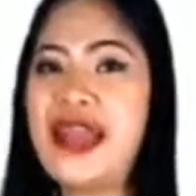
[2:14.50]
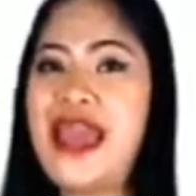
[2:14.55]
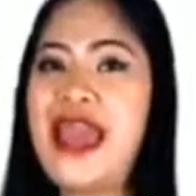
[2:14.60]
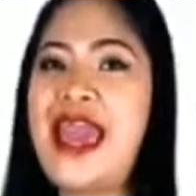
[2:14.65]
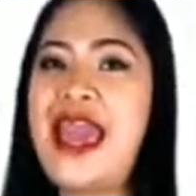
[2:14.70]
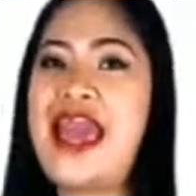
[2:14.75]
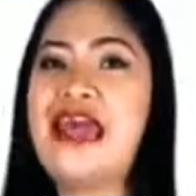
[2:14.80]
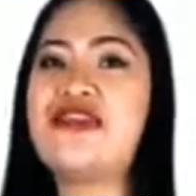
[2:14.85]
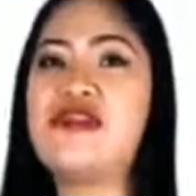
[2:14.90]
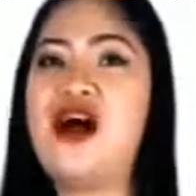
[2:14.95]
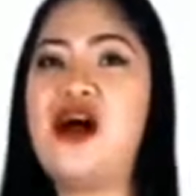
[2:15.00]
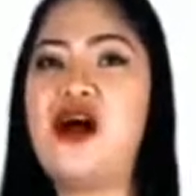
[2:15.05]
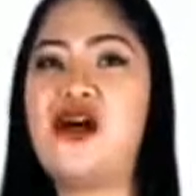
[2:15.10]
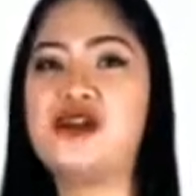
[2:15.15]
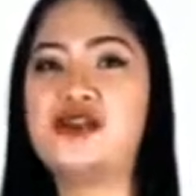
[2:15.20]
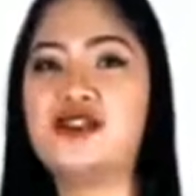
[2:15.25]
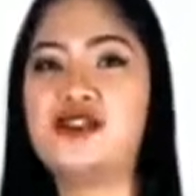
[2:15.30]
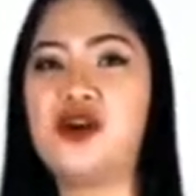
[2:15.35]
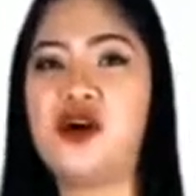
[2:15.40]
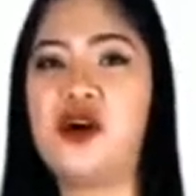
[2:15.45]
and
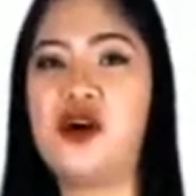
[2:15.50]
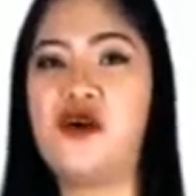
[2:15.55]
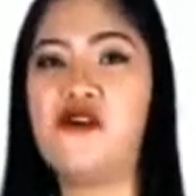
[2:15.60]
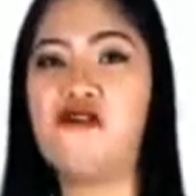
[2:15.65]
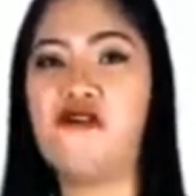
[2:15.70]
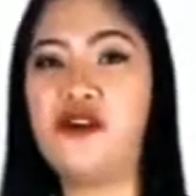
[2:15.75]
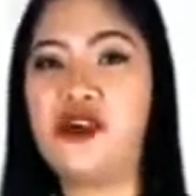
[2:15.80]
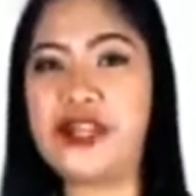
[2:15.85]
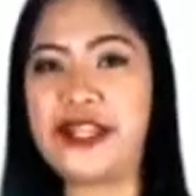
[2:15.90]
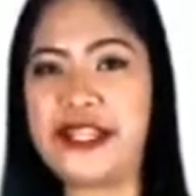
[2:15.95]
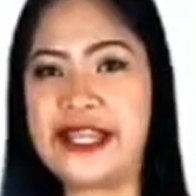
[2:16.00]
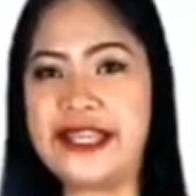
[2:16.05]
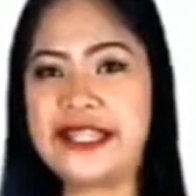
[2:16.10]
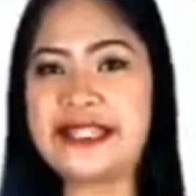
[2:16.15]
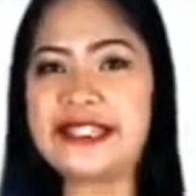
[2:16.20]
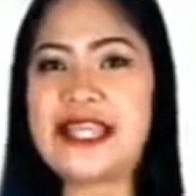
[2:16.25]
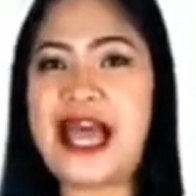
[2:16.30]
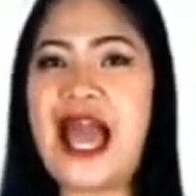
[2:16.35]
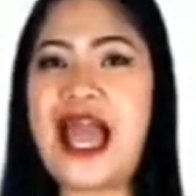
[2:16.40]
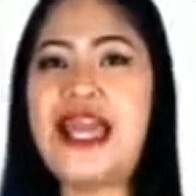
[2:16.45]
also for this
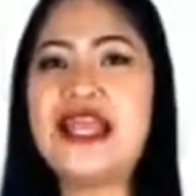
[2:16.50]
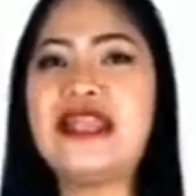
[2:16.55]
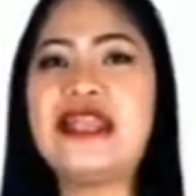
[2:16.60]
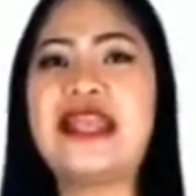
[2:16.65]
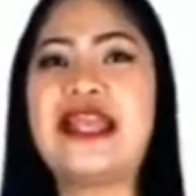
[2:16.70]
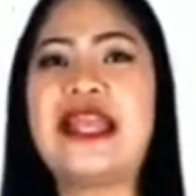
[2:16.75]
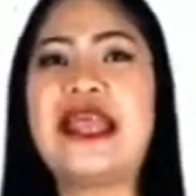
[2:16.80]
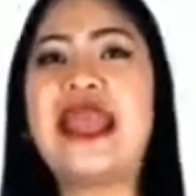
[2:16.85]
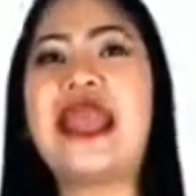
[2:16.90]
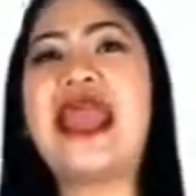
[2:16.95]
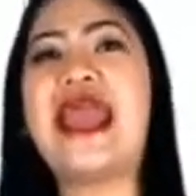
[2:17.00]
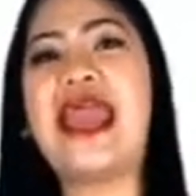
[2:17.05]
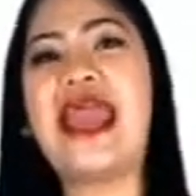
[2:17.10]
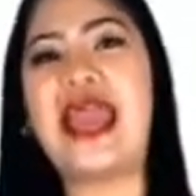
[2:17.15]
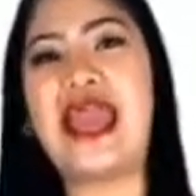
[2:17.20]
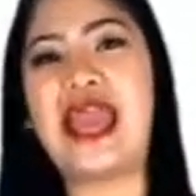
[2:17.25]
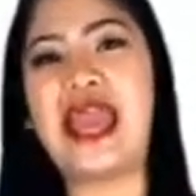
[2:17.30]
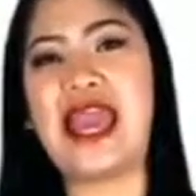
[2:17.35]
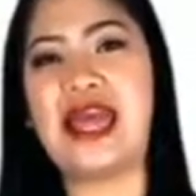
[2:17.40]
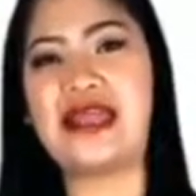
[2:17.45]
side,
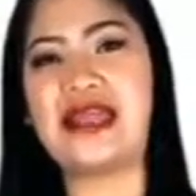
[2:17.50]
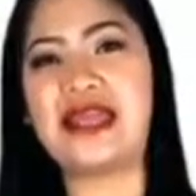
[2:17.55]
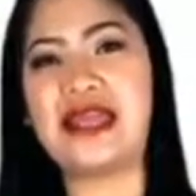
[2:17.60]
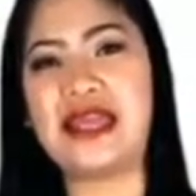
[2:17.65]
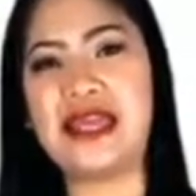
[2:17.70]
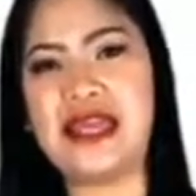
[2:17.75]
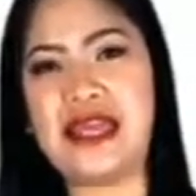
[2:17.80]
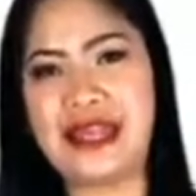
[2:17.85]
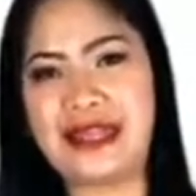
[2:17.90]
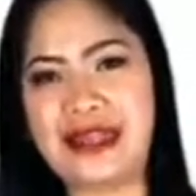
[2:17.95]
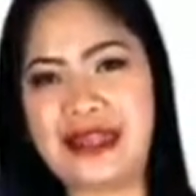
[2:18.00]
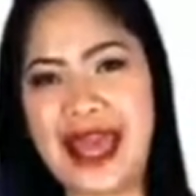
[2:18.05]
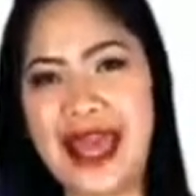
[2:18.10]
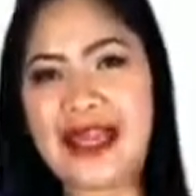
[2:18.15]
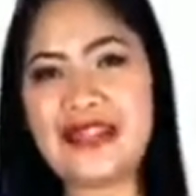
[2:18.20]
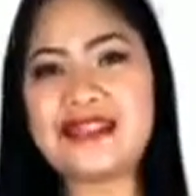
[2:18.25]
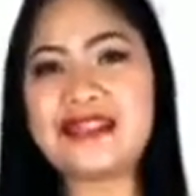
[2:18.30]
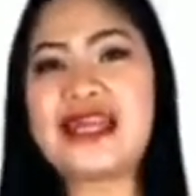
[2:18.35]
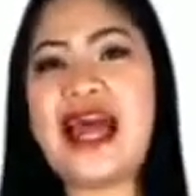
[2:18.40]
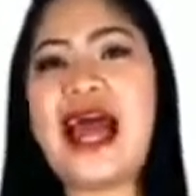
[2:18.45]
and that
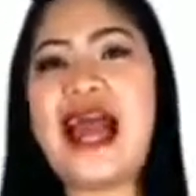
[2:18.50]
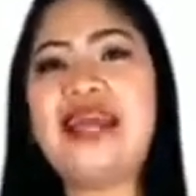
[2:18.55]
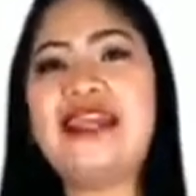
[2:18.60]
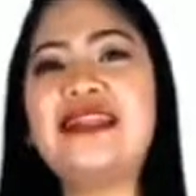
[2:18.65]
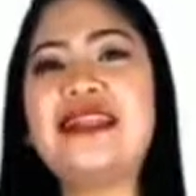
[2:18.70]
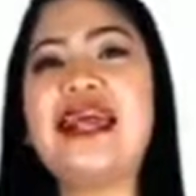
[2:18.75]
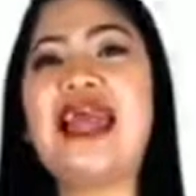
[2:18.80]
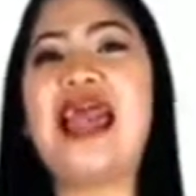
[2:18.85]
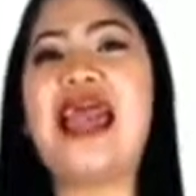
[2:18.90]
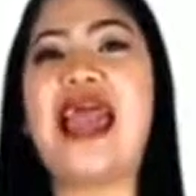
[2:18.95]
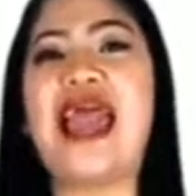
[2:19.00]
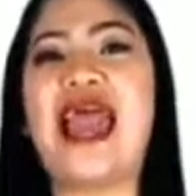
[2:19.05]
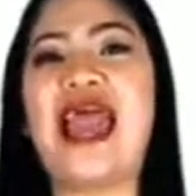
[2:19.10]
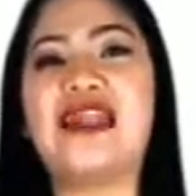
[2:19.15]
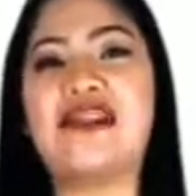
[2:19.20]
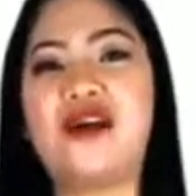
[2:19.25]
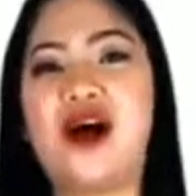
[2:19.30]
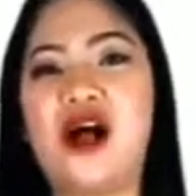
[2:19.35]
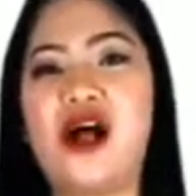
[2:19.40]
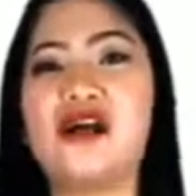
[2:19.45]
side, and
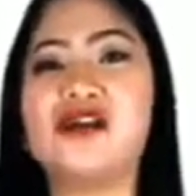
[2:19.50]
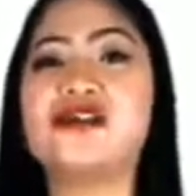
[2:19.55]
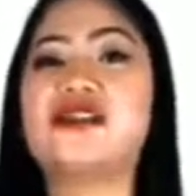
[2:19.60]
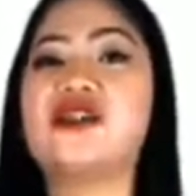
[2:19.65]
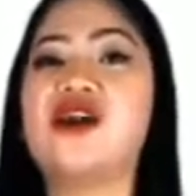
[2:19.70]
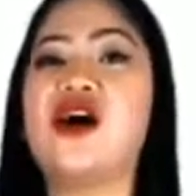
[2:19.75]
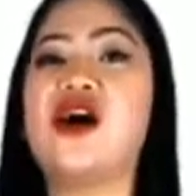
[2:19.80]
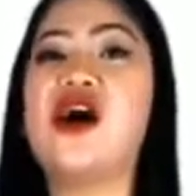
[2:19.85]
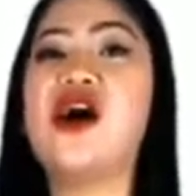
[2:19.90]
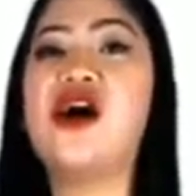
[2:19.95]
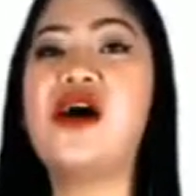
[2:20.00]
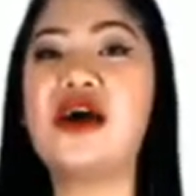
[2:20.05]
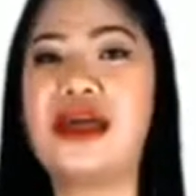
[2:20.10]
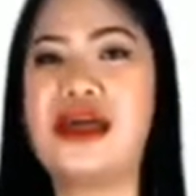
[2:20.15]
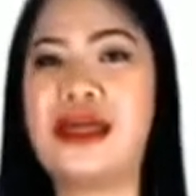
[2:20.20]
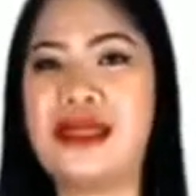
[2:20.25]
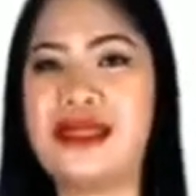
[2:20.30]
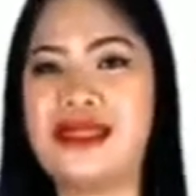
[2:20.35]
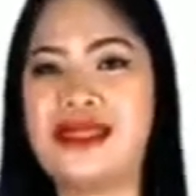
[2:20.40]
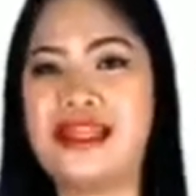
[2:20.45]
also
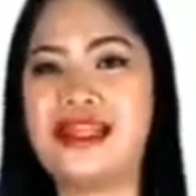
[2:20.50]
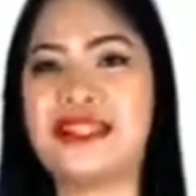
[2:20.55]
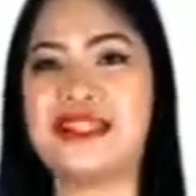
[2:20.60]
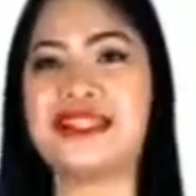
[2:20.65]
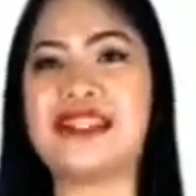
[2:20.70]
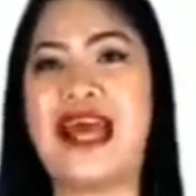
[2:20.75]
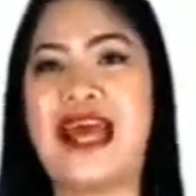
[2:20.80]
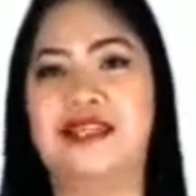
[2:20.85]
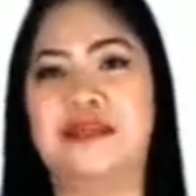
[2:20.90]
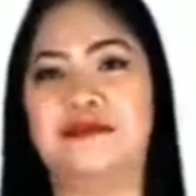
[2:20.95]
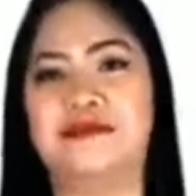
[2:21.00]
this side.